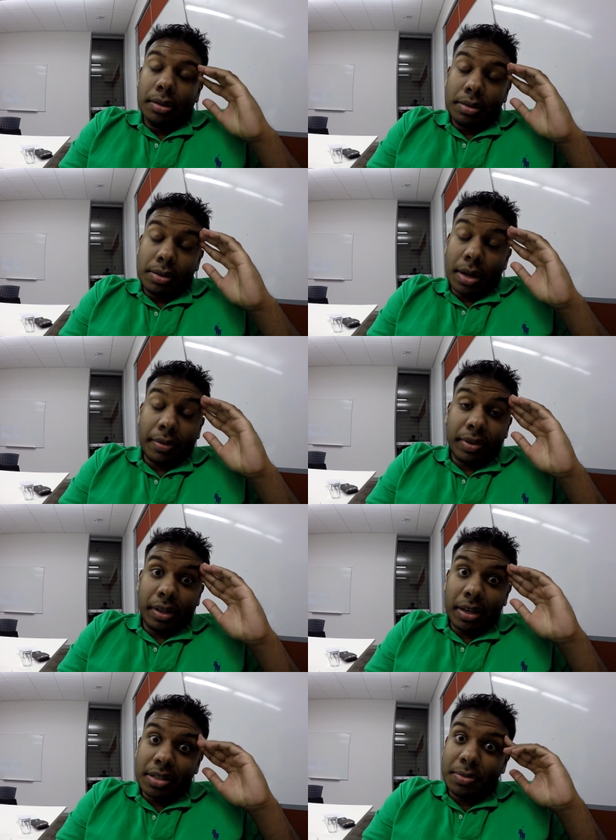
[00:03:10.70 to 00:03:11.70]
So after
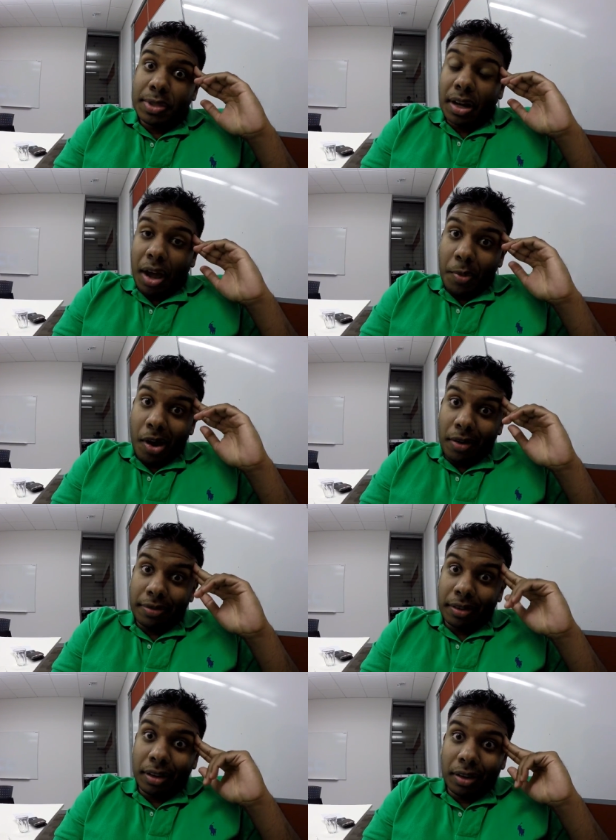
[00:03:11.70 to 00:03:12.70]
getting some time
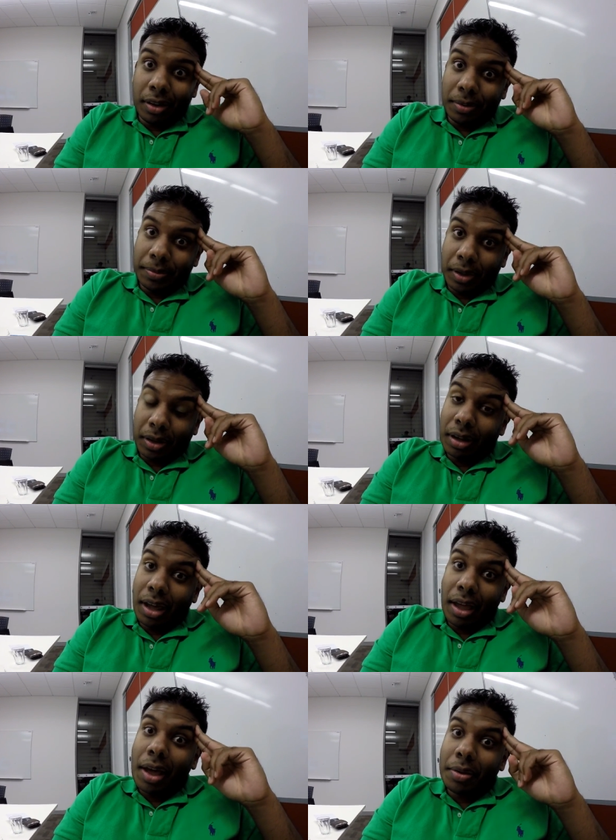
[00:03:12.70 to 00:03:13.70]
off and
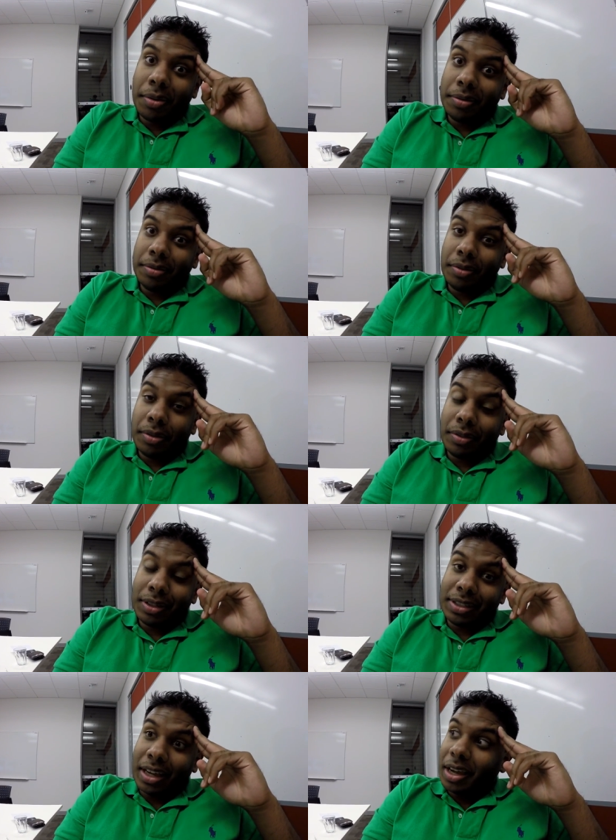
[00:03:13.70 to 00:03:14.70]
looking at
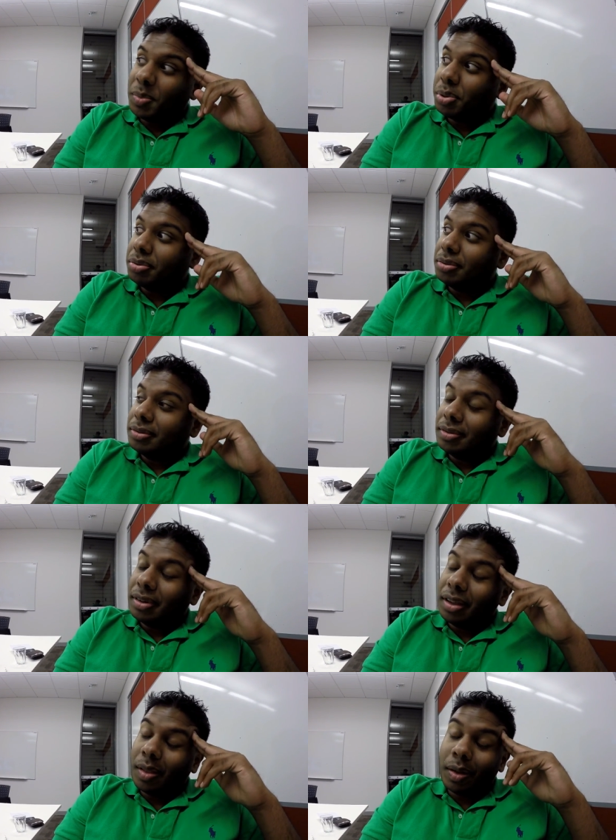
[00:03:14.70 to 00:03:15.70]
the tape
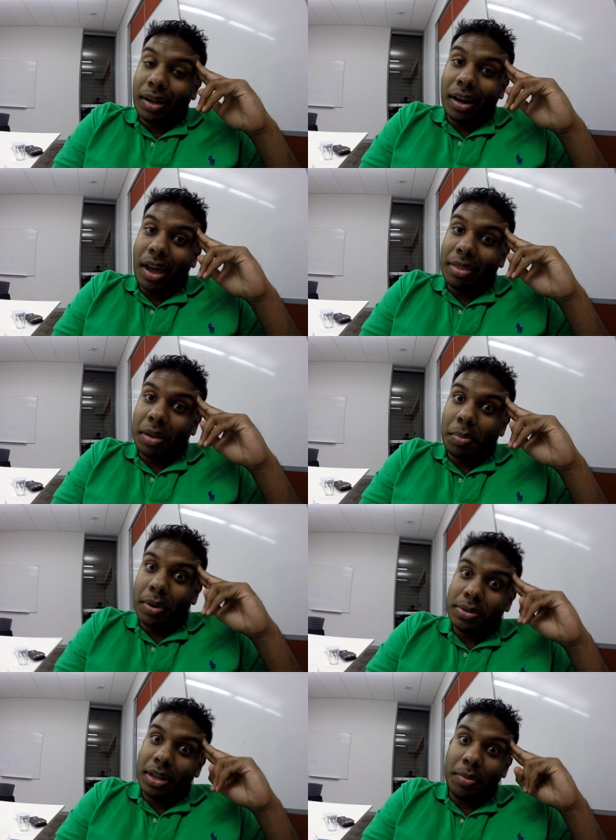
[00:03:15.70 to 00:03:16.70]
and looking at their
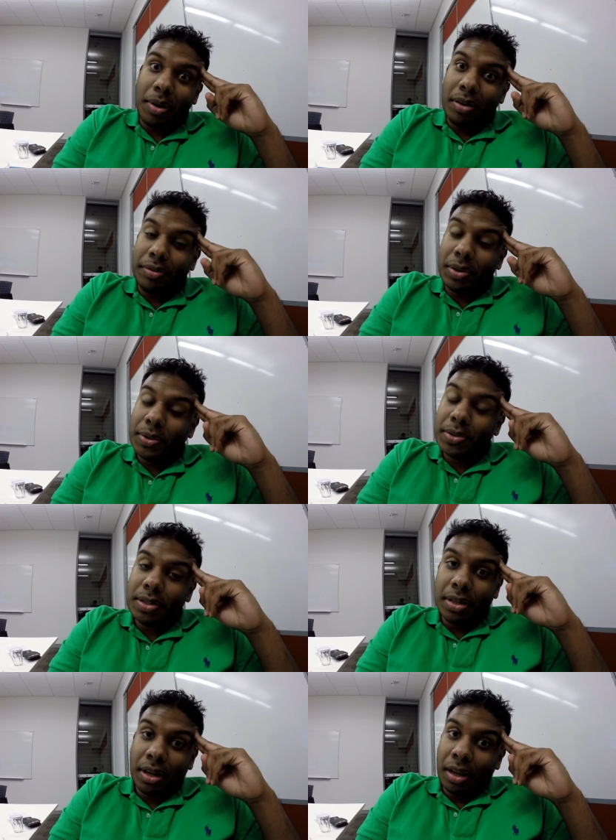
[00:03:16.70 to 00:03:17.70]
post-game
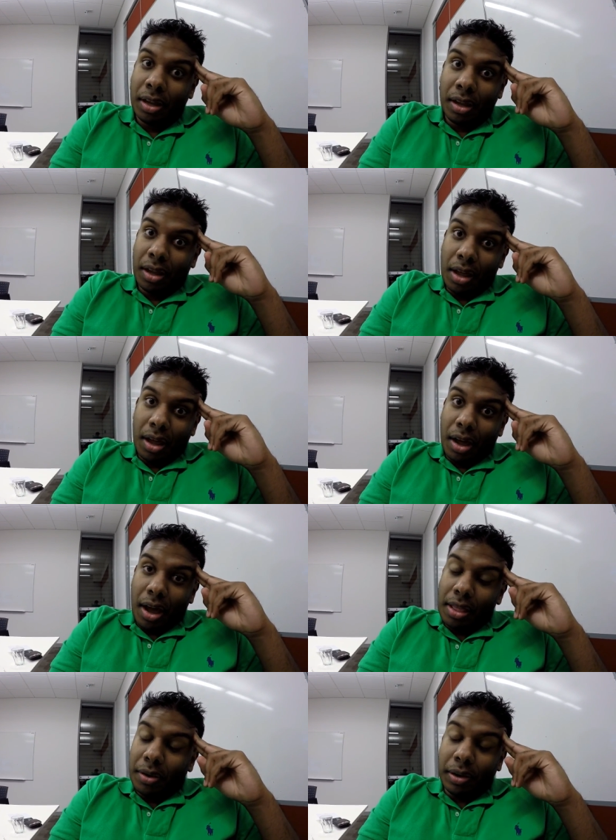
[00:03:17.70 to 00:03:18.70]
interviews,
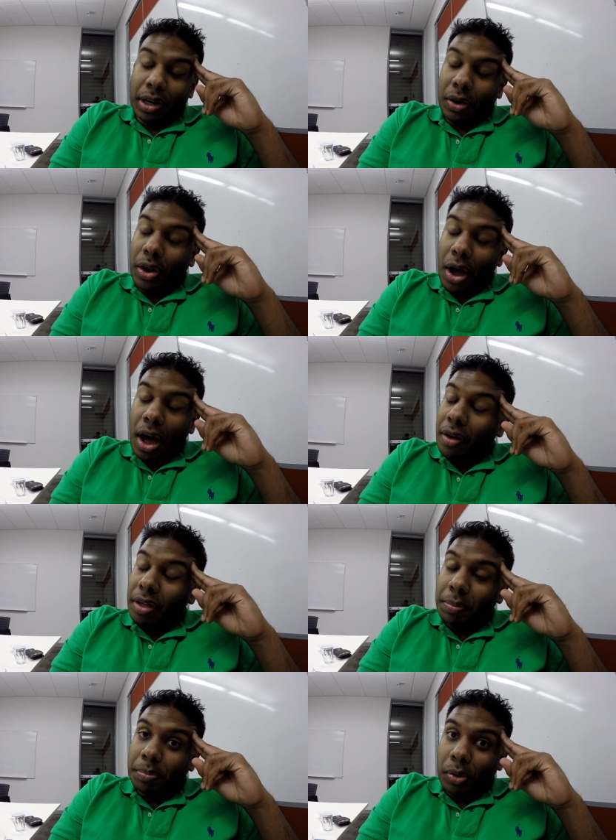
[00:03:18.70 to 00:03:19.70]
I literally don't know how
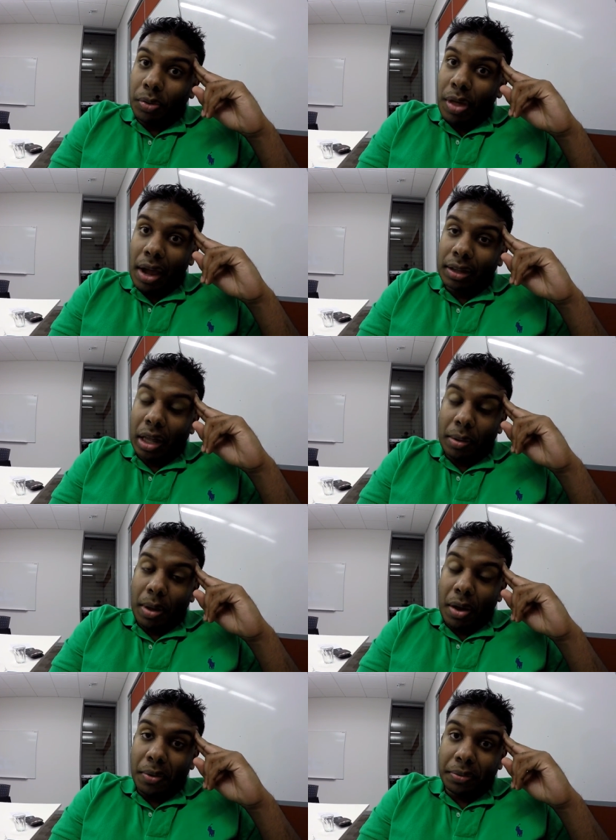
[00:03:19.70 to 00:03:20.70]
they pulled that
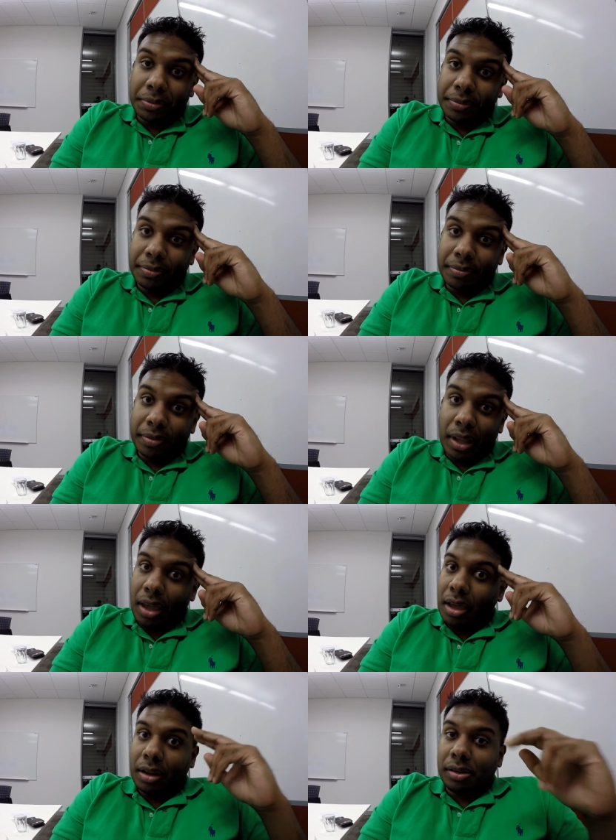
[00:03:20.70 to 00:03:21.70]
game out
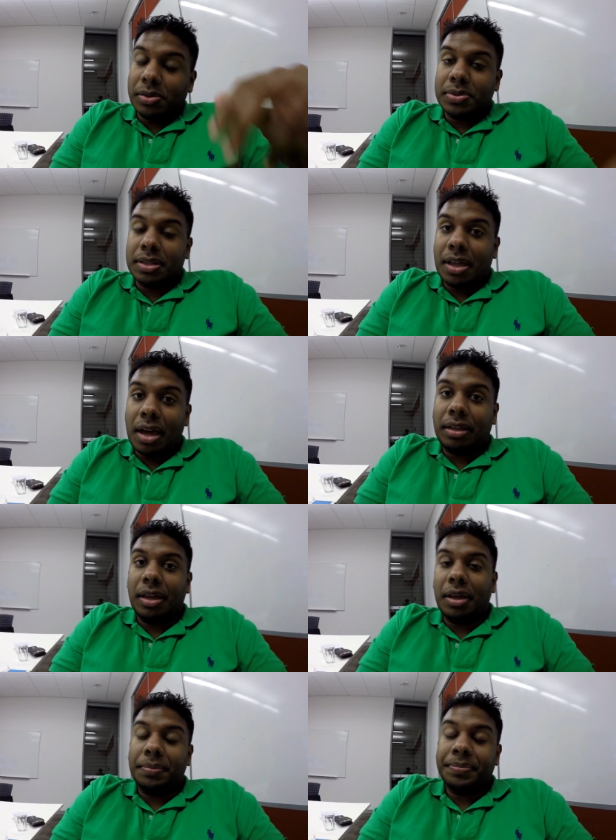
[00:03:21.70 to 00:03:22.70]
and losing that
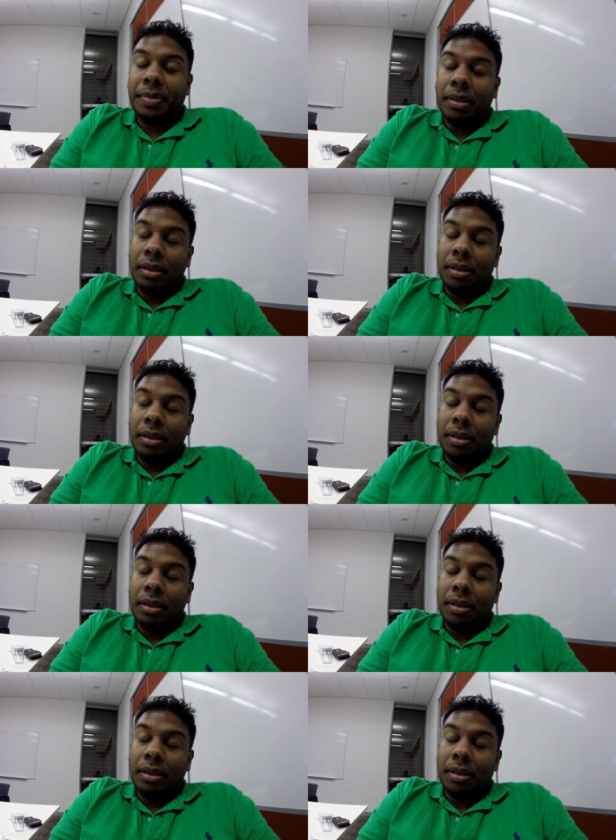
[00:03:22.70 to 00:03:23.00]
game.